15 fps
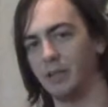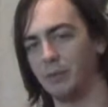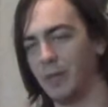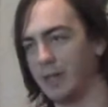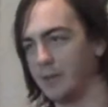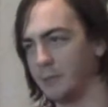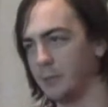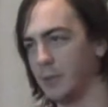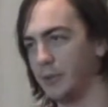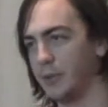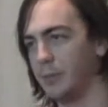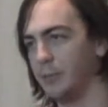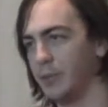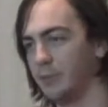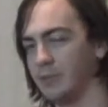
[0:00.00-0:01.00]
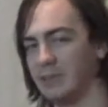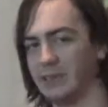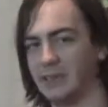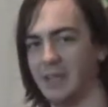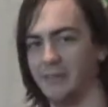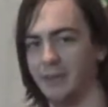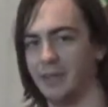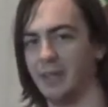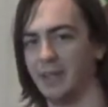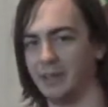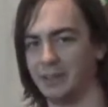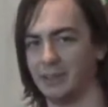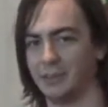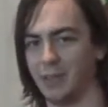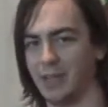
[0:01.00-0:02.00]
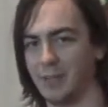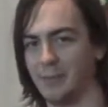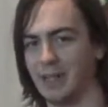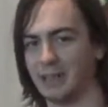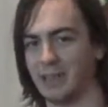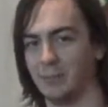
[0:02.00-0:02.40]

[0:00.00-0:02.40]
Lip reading: random Pokemon, but since everything else is randomized,